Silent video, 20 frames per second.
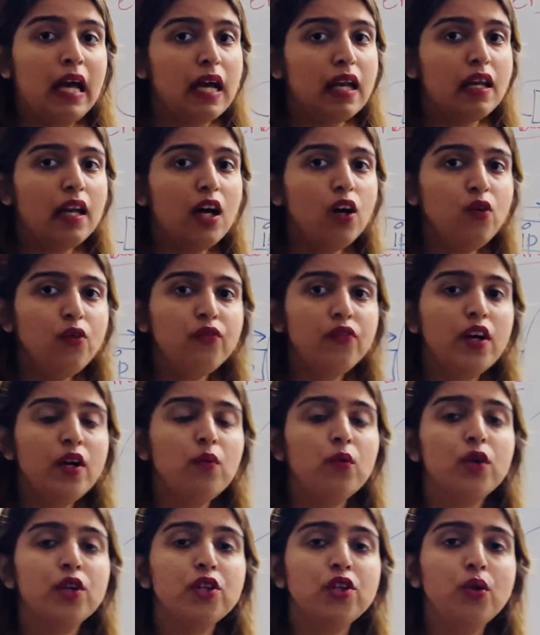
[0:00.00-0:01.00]
Now, if I
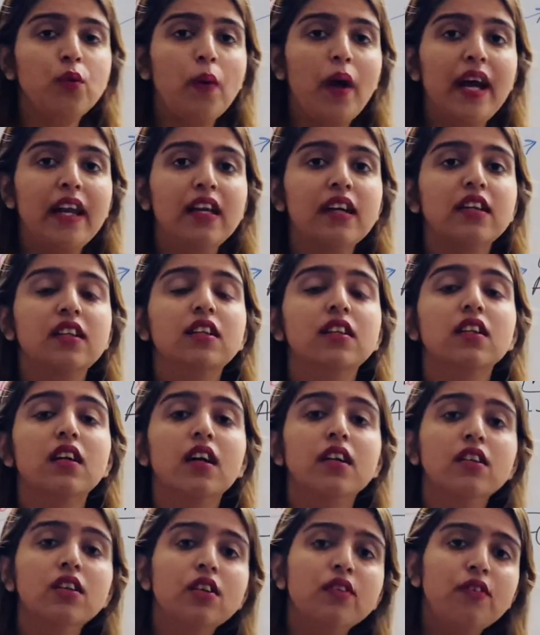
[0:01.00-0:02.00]
were to add
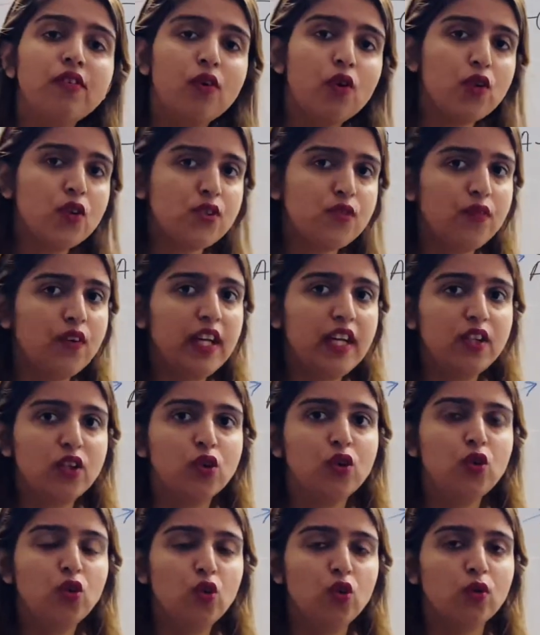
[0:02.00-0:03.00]
another phosphate
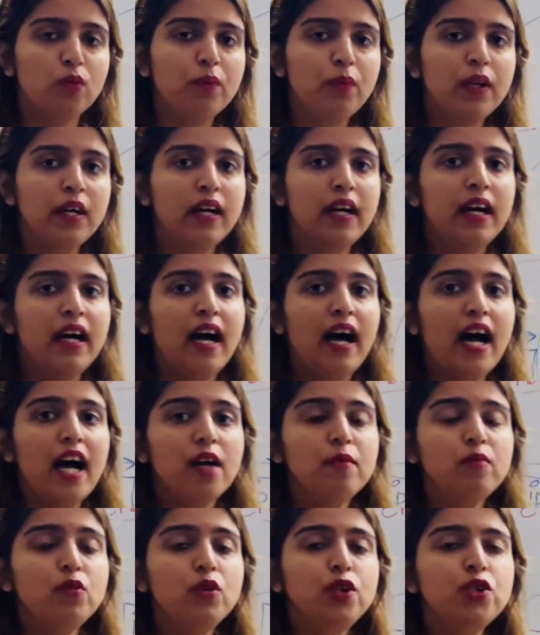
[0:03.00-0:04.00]
group, I
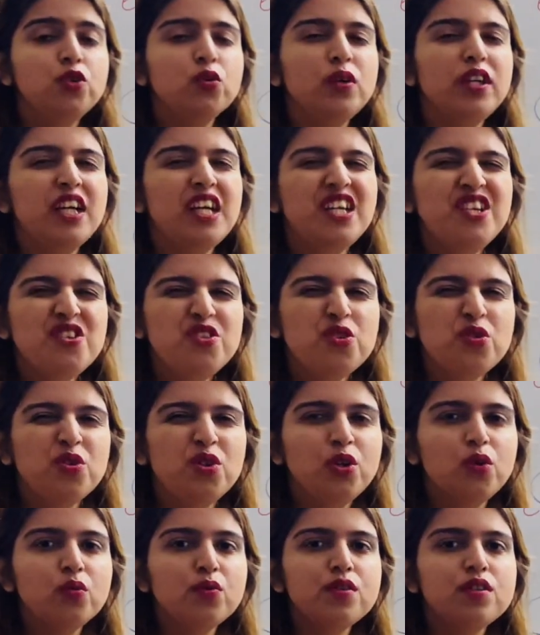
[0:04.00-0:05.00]
am going to
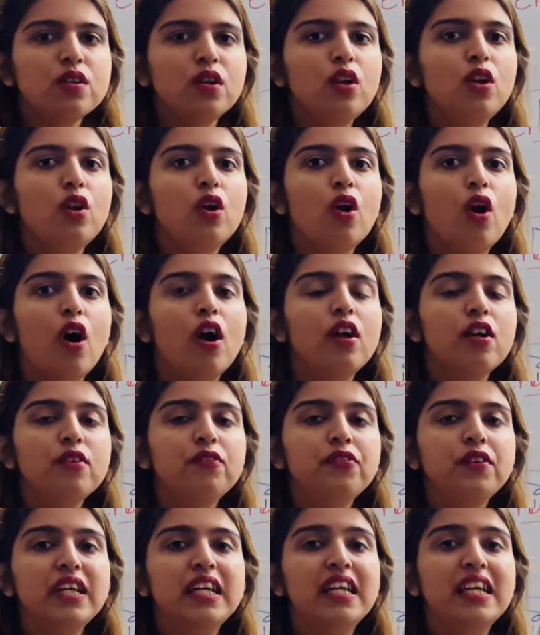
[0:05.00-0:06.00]
introduce a lot of
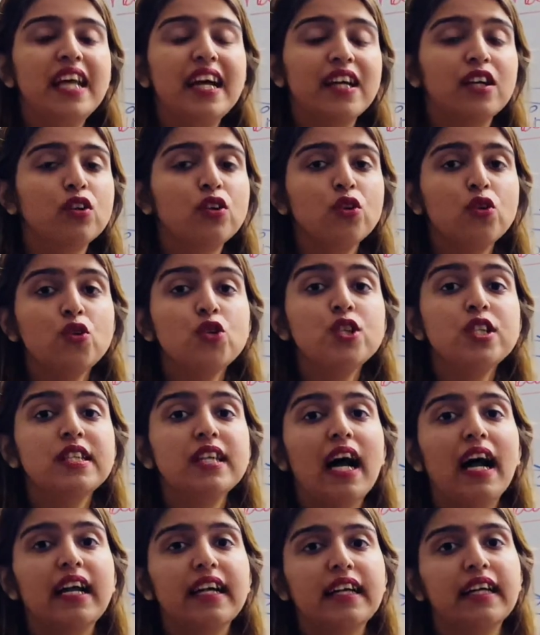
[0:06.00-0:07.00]

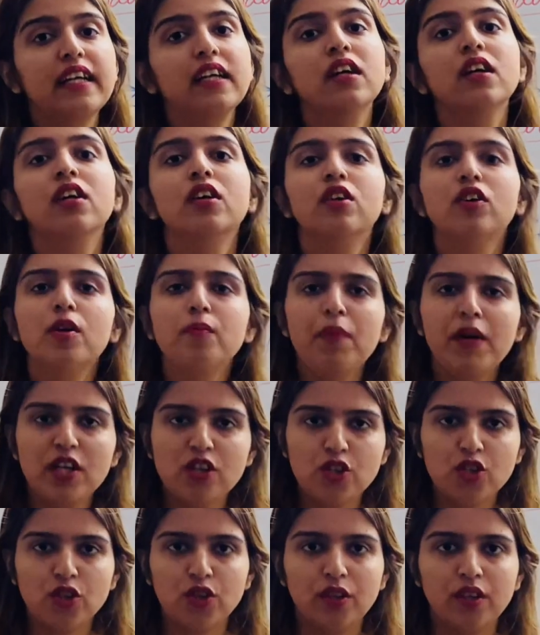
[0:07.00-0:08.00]
electrostatic
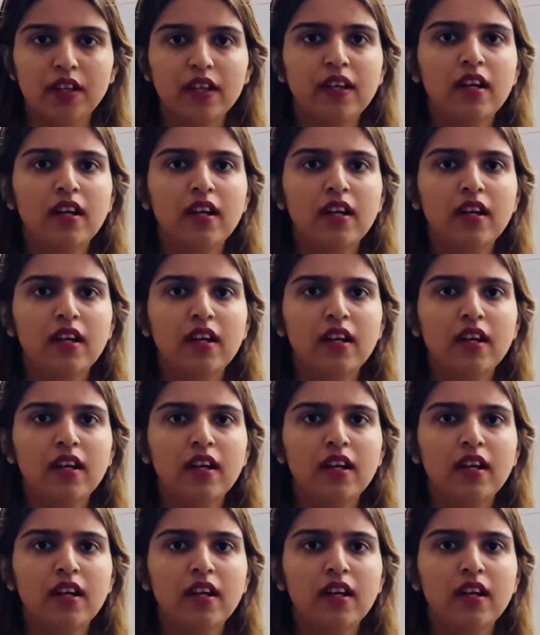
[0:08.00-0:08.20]
repulsion.